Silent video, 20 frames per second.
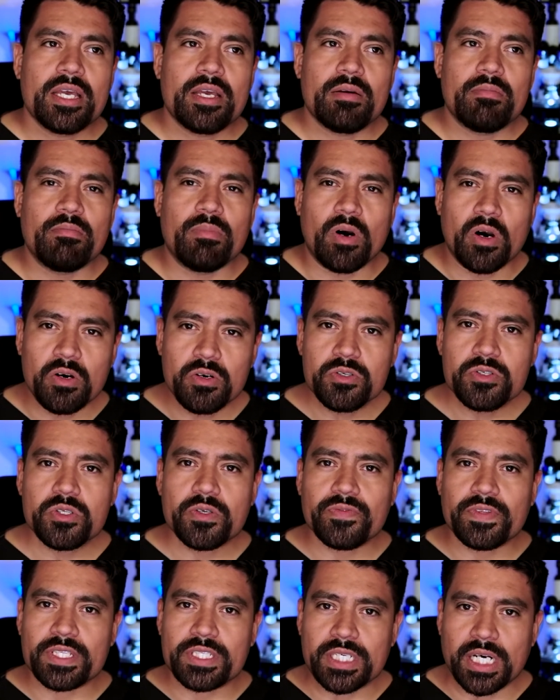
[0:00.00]
most
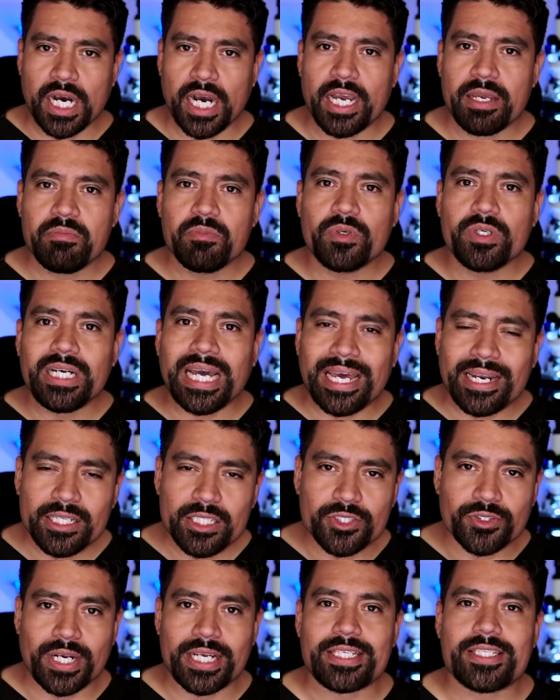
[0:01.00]
of the time we're not
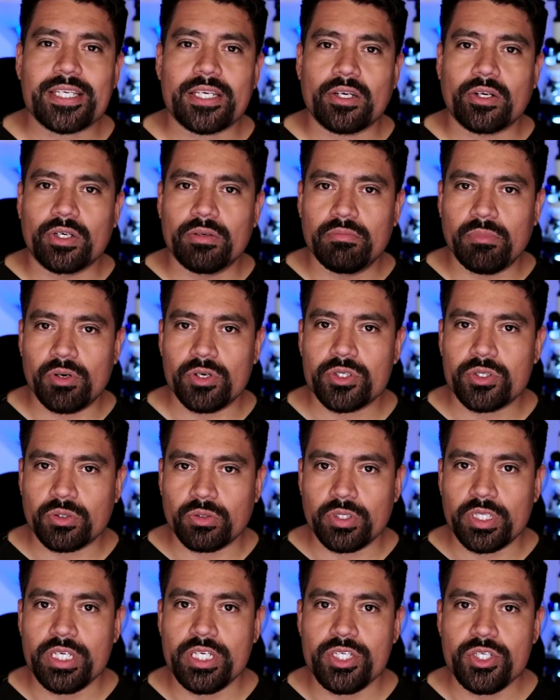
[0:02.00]
addressing our
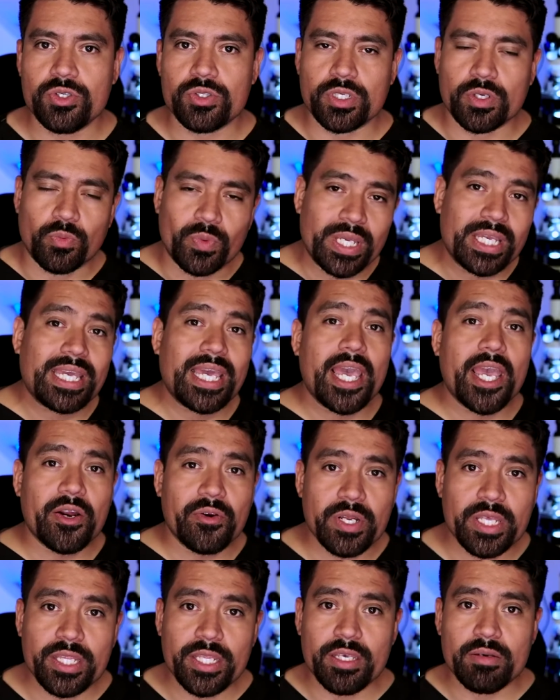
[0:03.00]
emotional issues and we
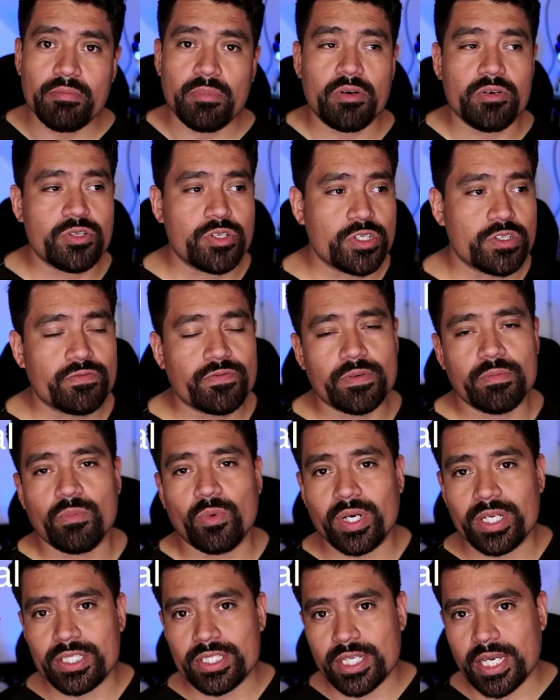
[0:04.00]
carry the emotions from
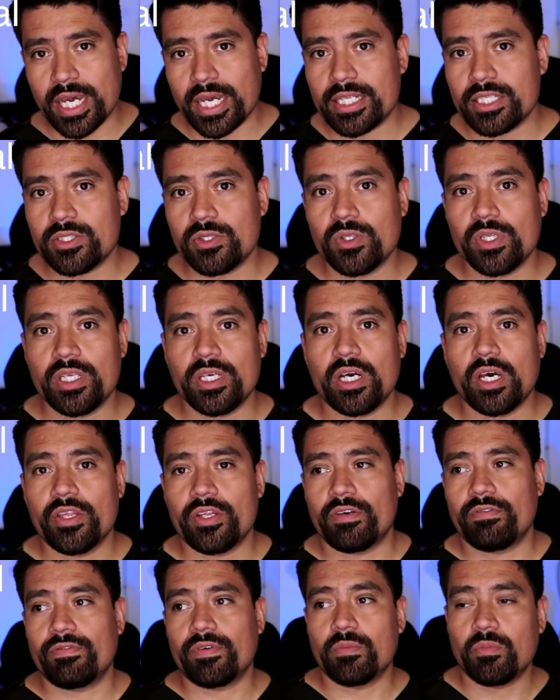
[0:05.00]
one side to the
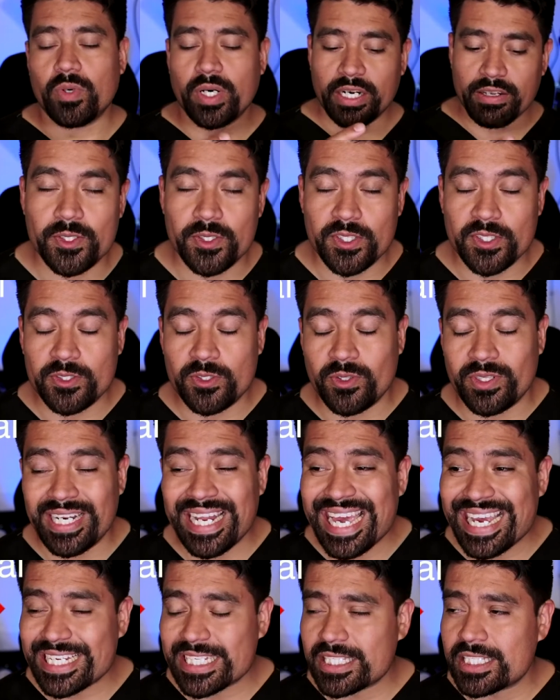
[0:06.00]
other, from one event to the
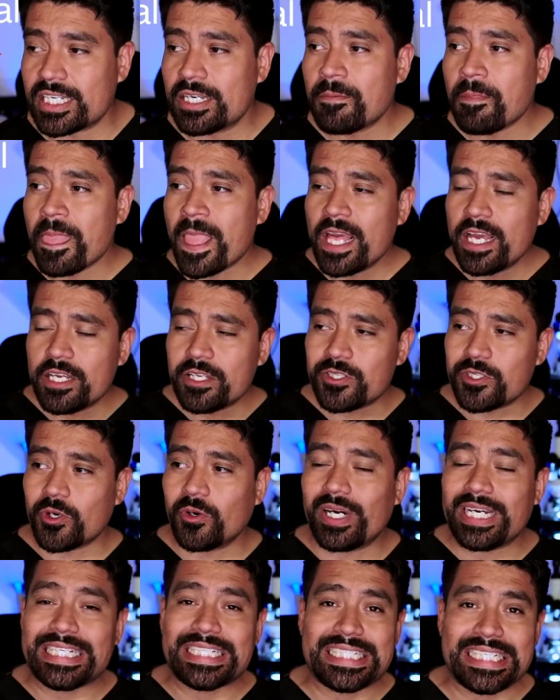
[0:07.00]
next.
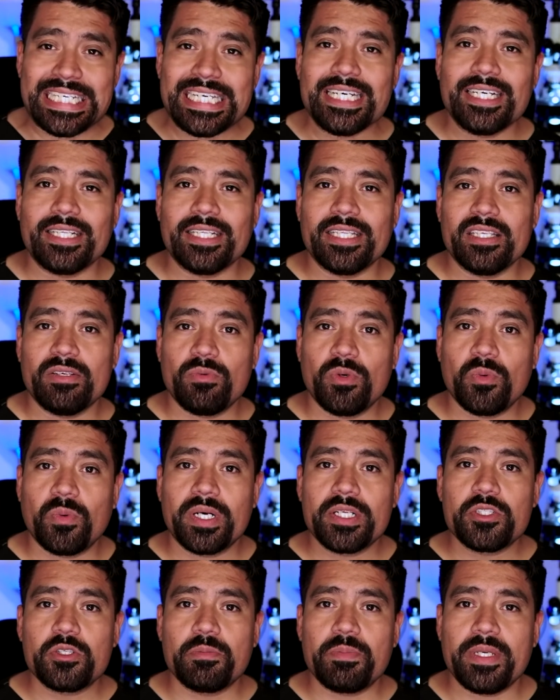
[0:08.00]
So ideally we
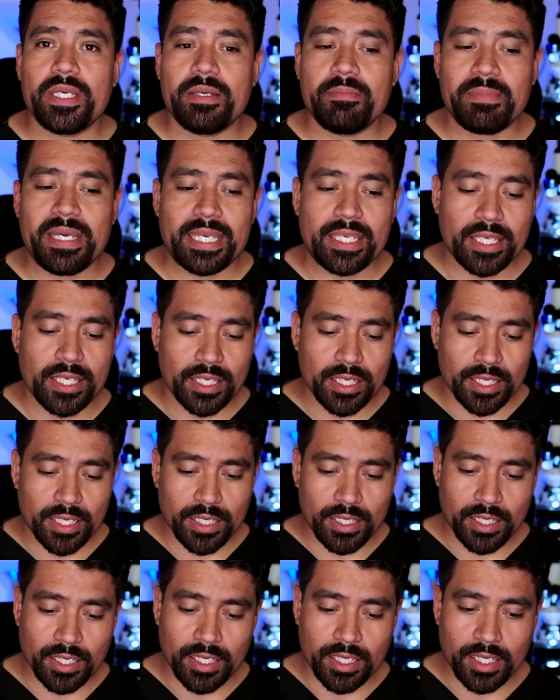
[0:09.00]
want to be making
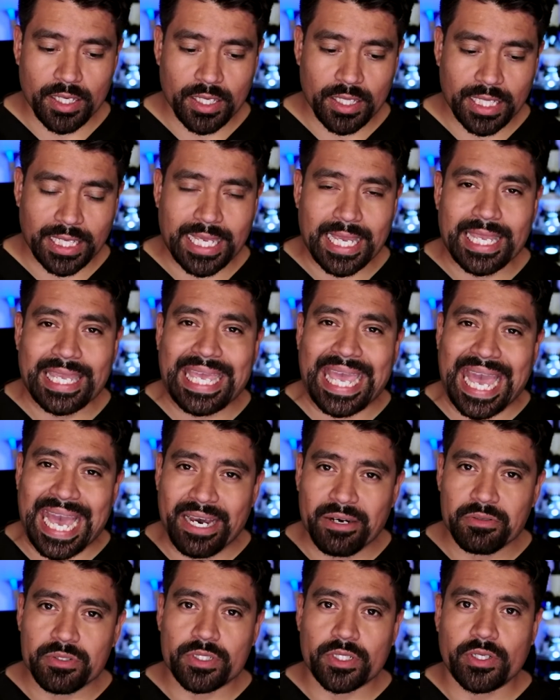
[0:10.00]
a
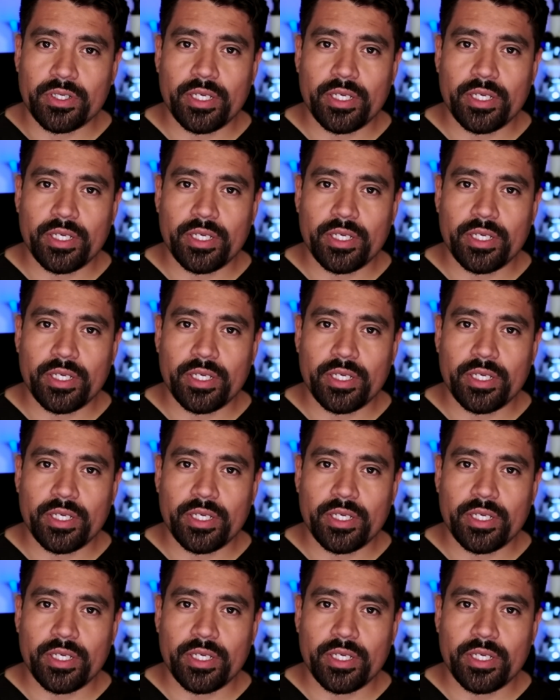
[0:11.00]
recount